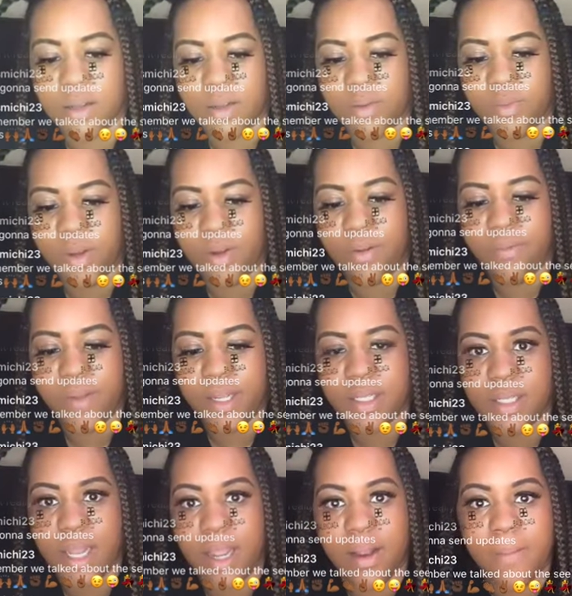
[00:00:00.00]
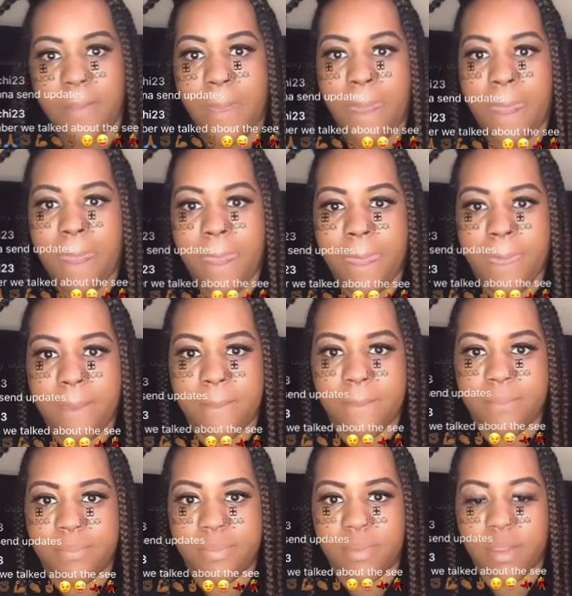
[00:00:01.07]
we're gonna fix that.
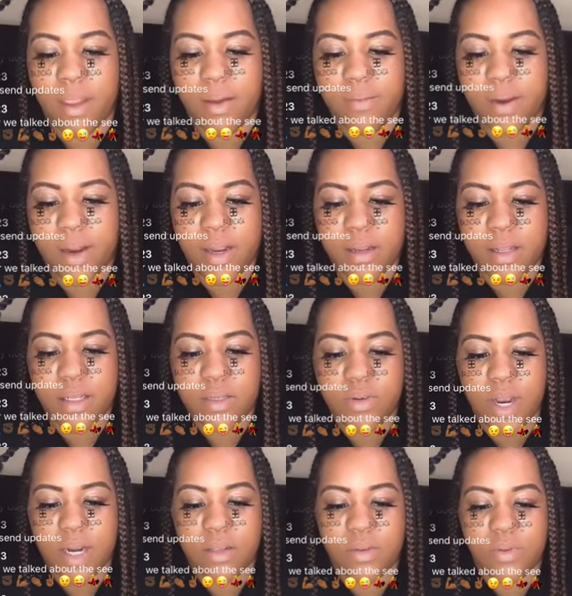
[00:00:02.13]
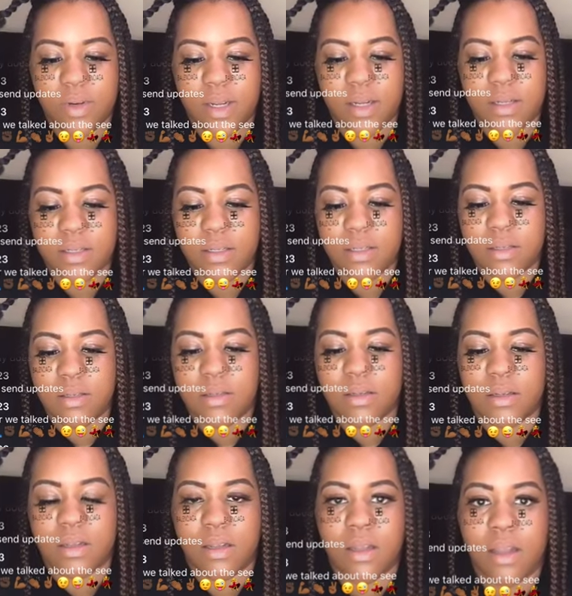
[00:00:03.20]
All right, let's try to do this.
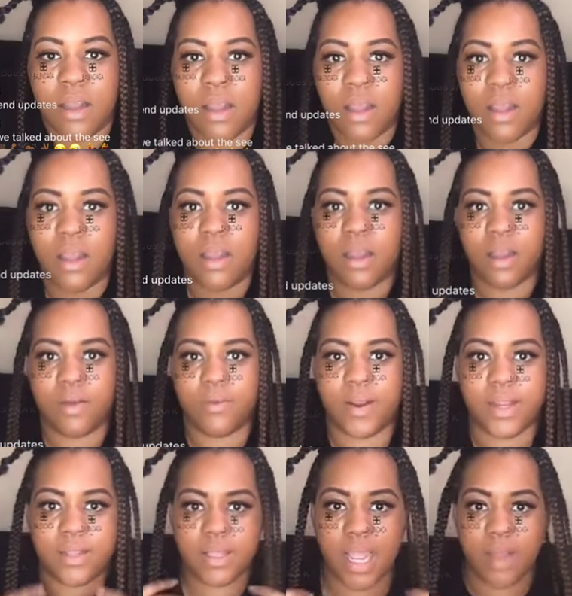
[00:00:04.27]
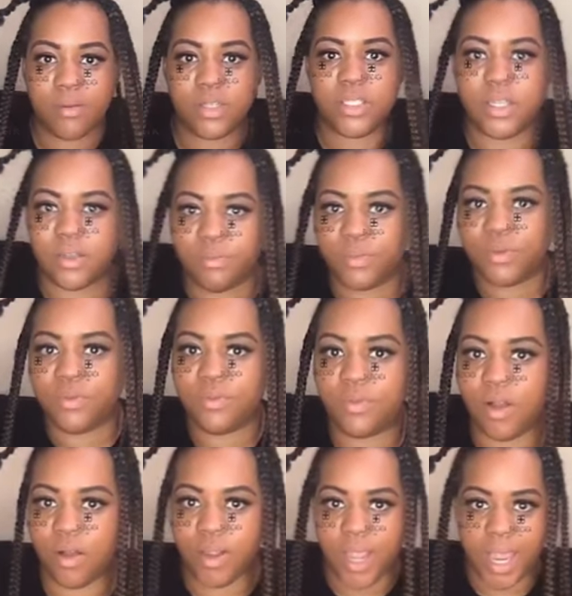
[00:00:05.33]
All right, now it shouldn't move.
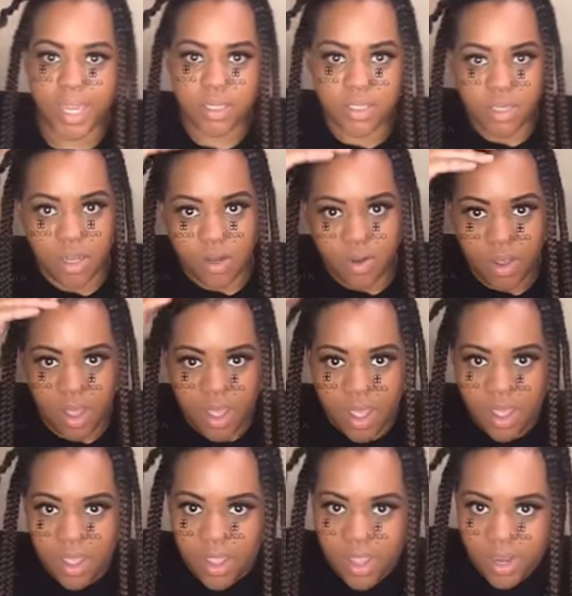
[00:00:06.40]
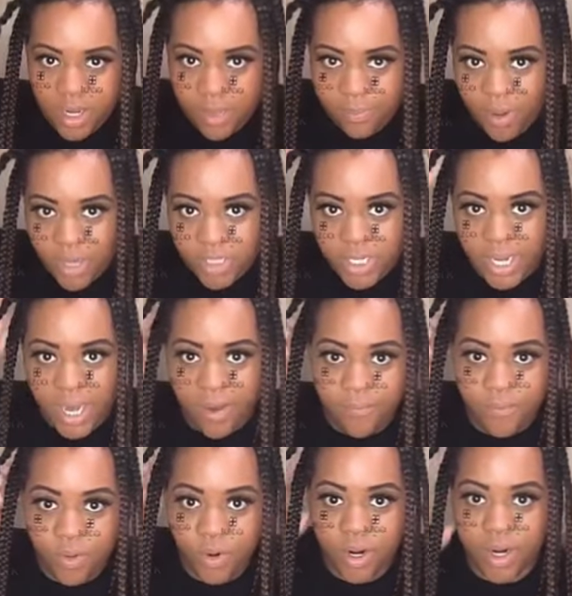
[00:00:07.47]
Okay, so you're gonna part your
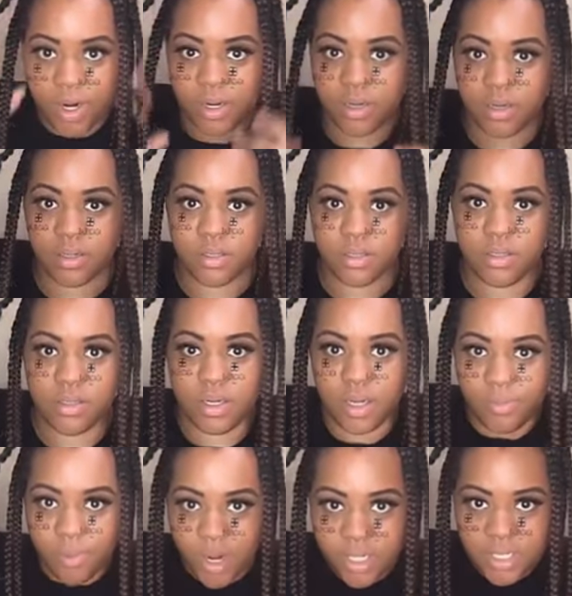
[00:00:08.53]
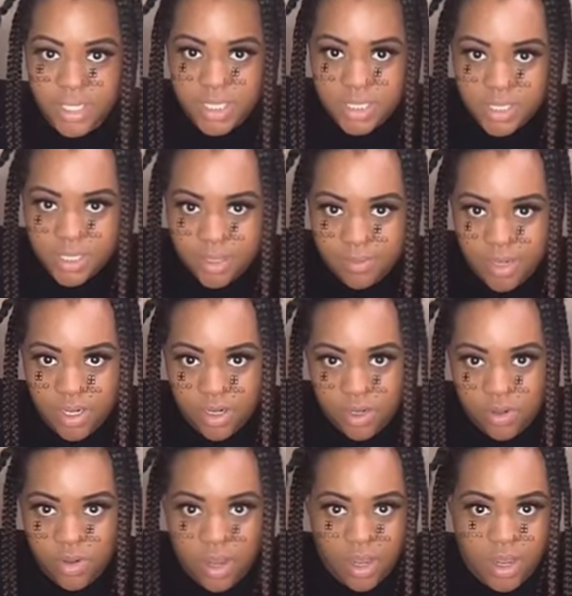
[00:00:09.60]
hand four. You're gonna part this in the
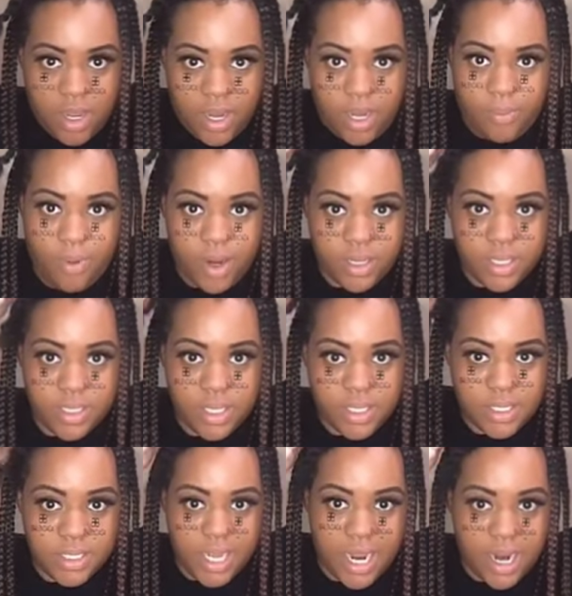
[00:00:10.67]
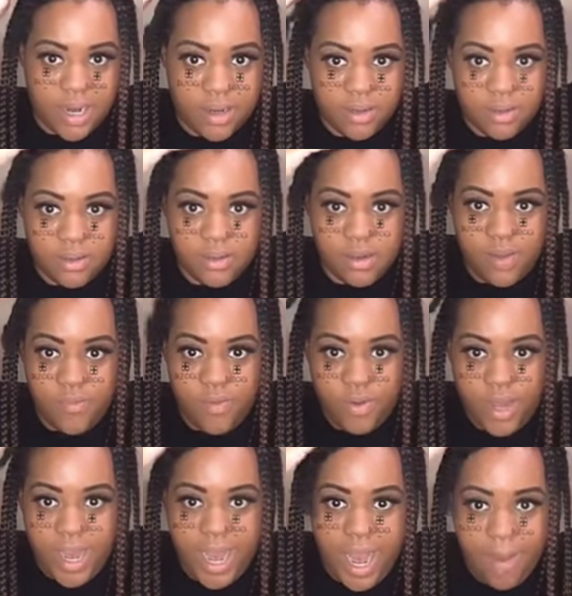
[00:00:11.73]
middle, you're gonna part this other side. If you
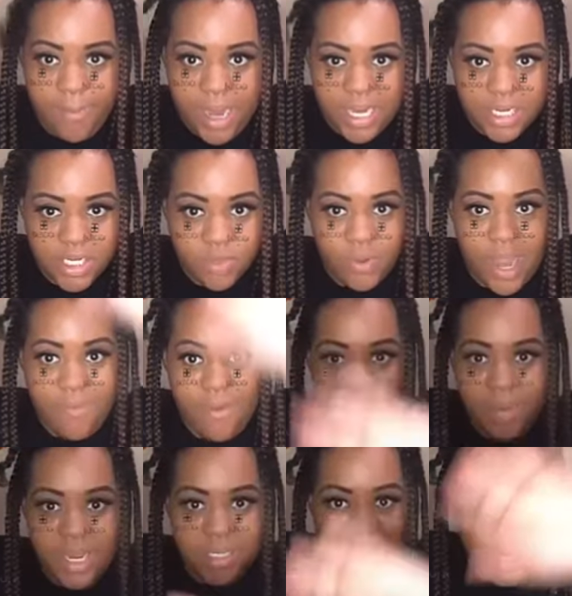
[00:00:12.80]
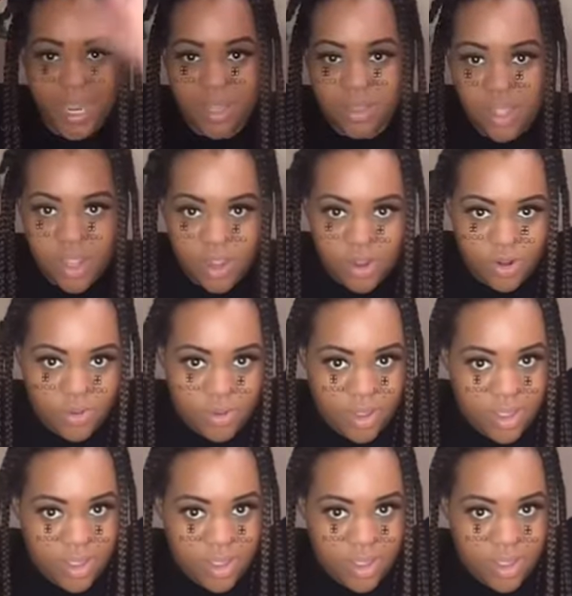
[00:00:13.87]
can hear me, just wave at me, say hello,